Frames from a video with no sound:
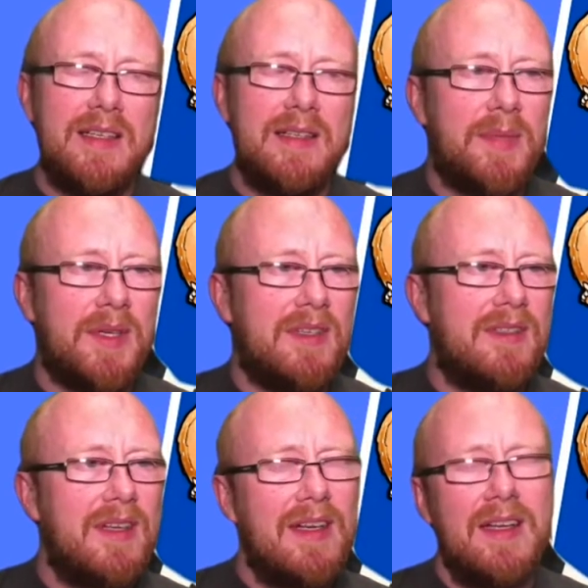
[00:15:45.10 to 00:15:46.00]
but
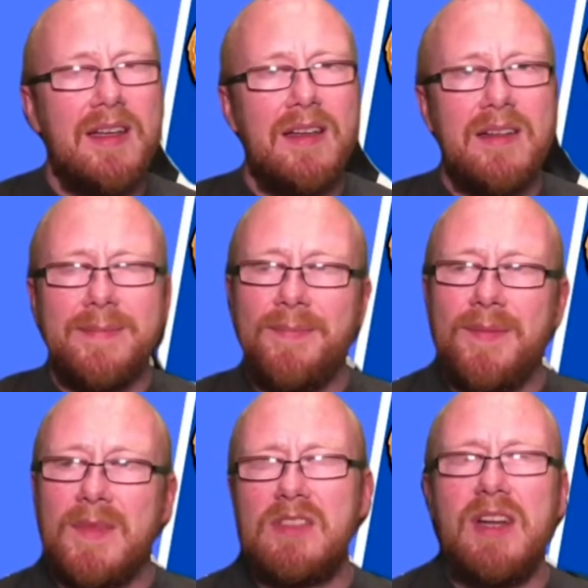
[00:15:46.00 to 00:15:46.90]

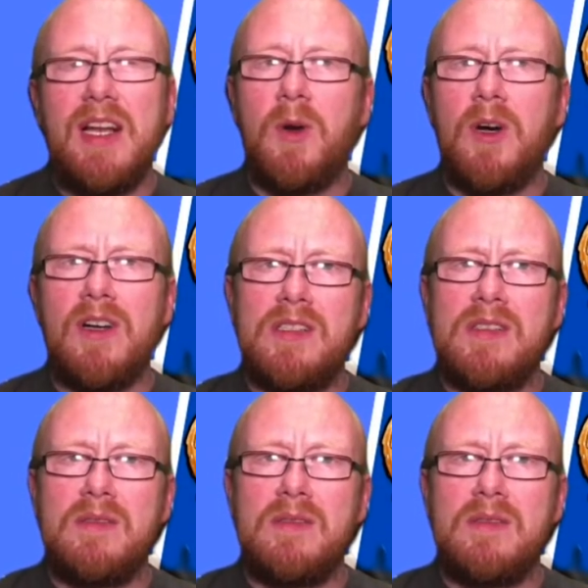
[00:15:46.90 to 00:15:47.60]
doesn't really work